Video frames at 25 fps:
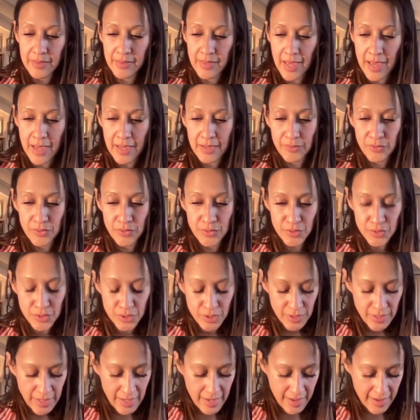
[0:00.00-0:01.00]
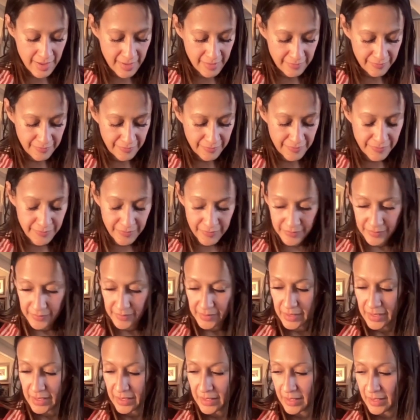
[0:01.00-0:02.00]
that you should have
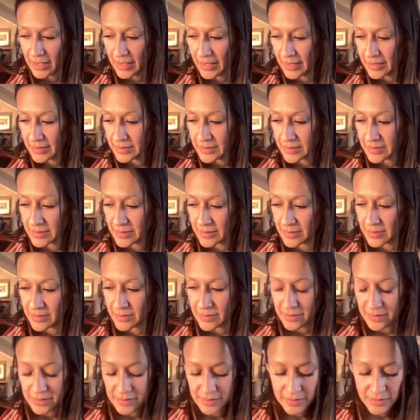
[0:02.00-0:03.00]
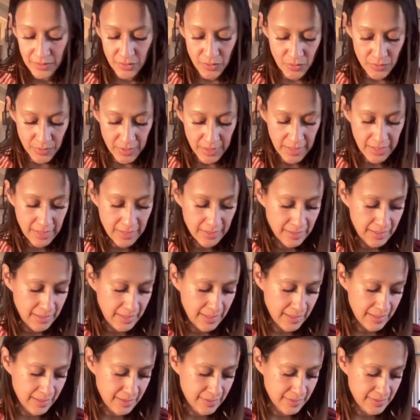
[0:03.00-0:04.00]
in case you can't
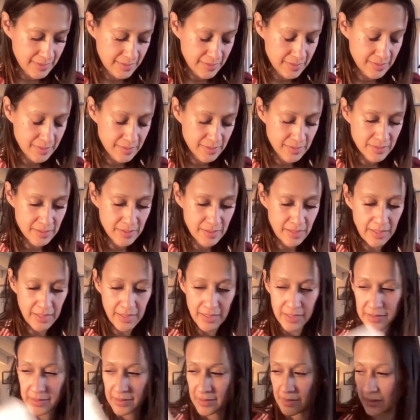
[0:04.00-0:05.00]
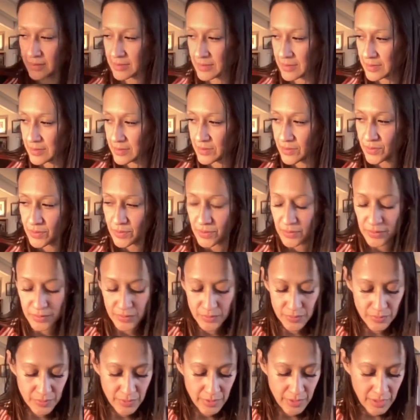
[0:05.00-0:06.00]
get it. And this is
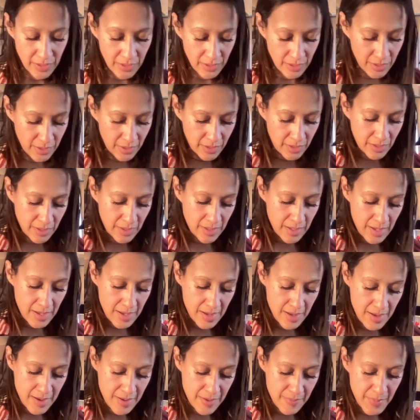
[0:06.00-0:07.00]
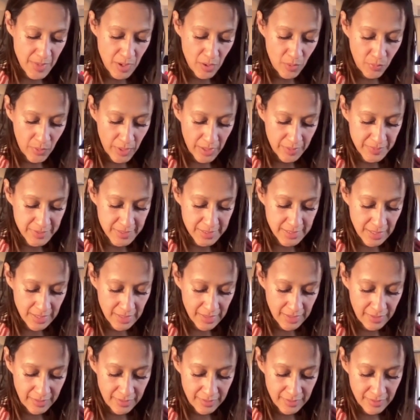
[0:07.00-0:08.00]
through a
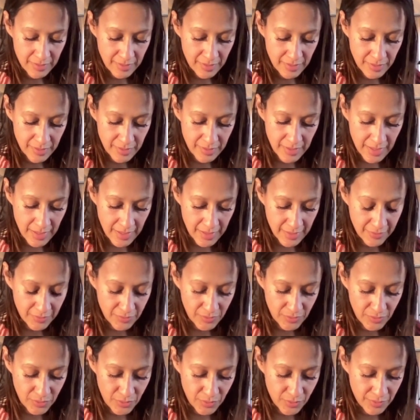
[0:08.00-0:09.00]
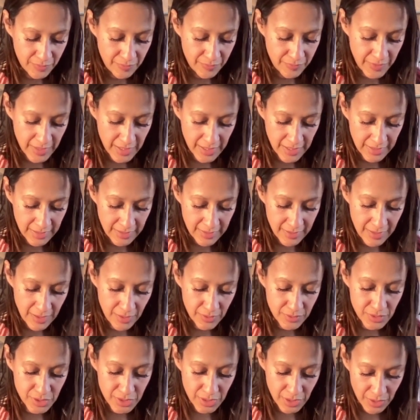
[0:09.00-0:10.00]
website that you could find, and
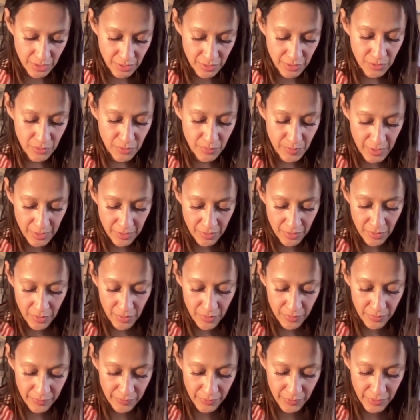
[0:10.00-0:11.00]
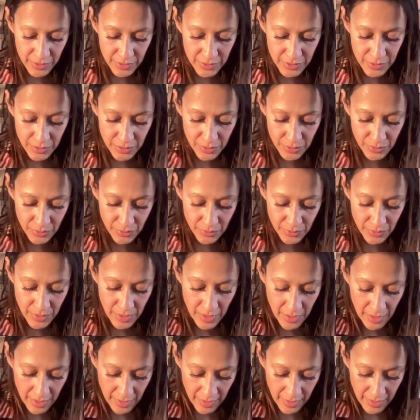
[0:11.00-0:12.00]
I'll share a coupon code for it too.
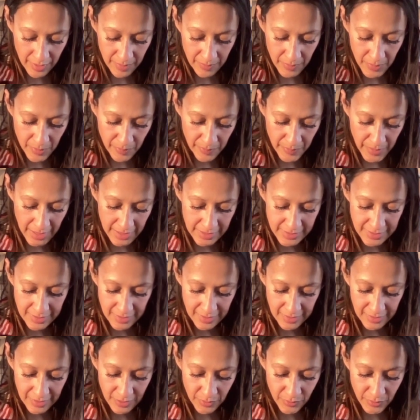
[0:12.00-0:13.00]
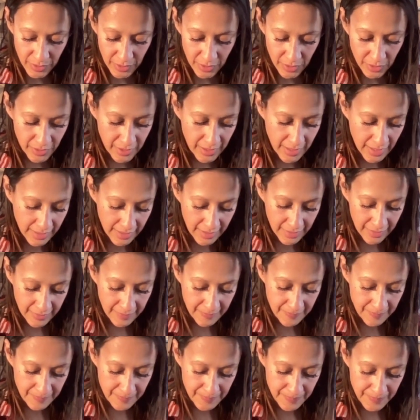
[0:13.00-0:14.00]
But basically what you're
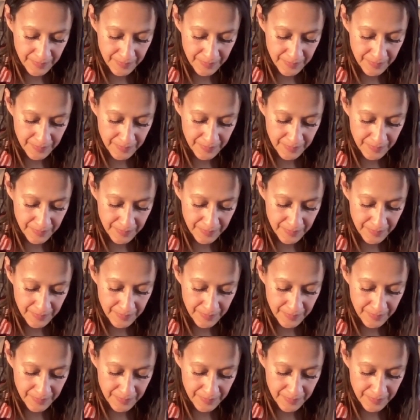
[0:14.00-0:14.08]
getting